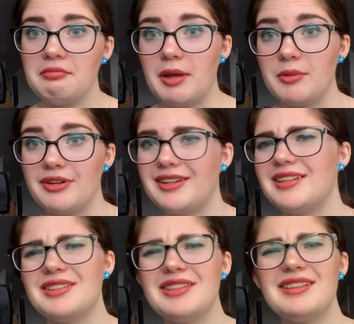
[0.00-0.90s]
memory
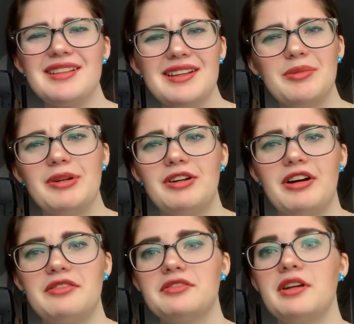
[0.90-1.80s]
is a little bit
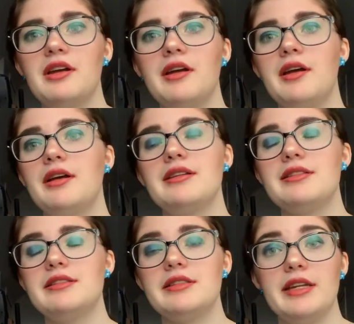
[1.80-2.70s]
off.
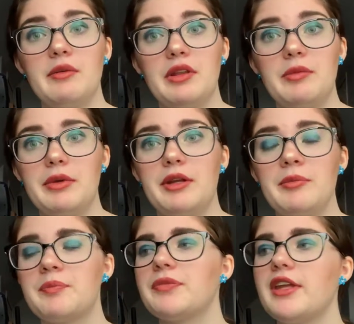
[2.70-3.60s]
Stay with me.
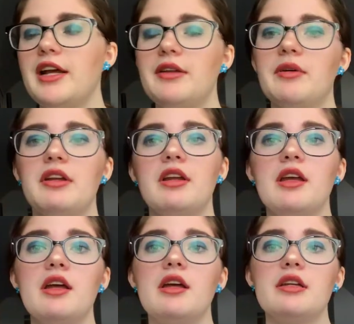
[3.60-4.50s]
Anyway,
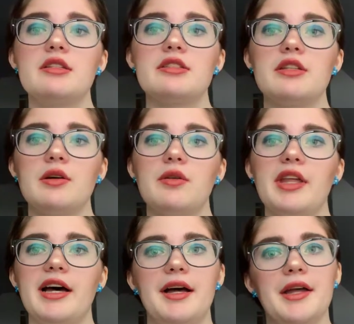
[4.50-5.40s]
so
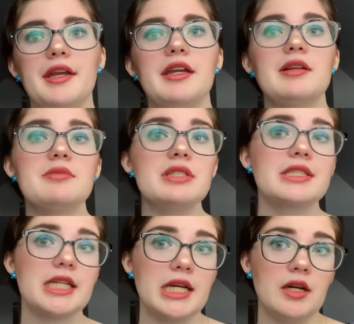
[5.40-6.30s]
the eye comes
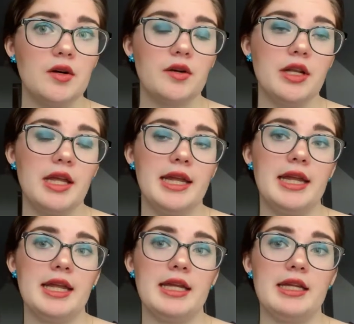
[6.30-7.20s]
down
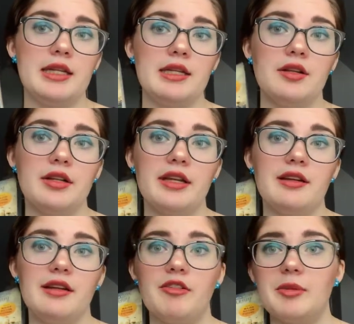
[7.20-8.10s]
and I uh, like
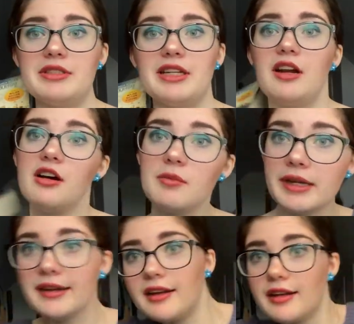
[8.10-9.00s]
everybody's like, oh
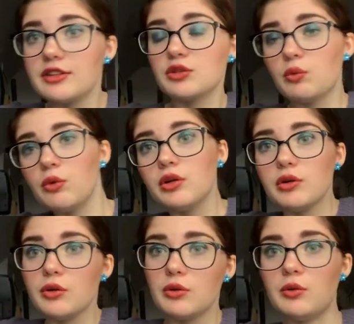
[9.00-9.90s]
my gosh,
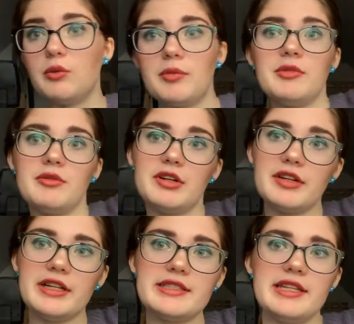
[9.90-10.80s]
woo, I'm, we're
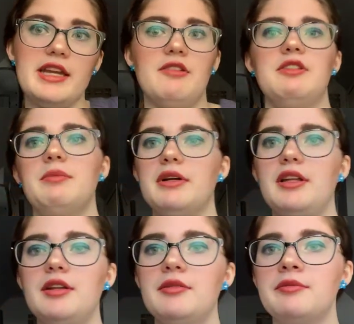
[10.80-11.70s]
gonna get saved.
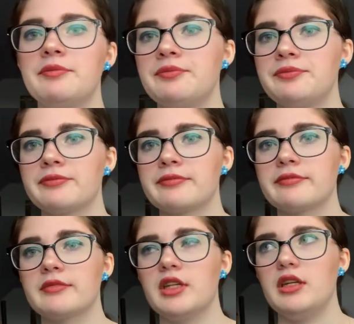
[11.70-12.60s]
But
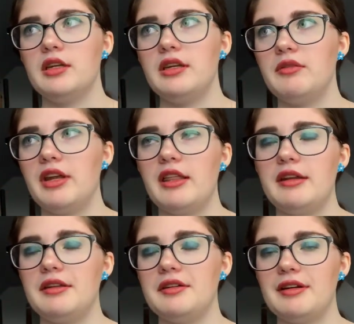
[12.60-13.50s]
in
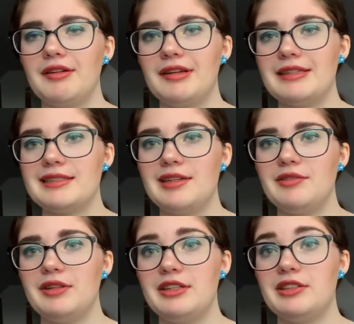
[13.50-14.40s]
reality, they're not gonna get
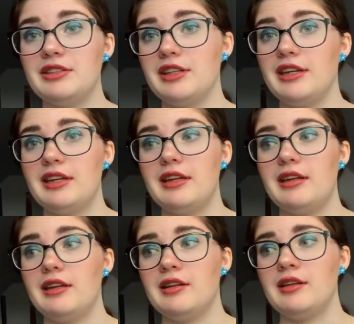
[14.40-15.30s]
saved. They, they,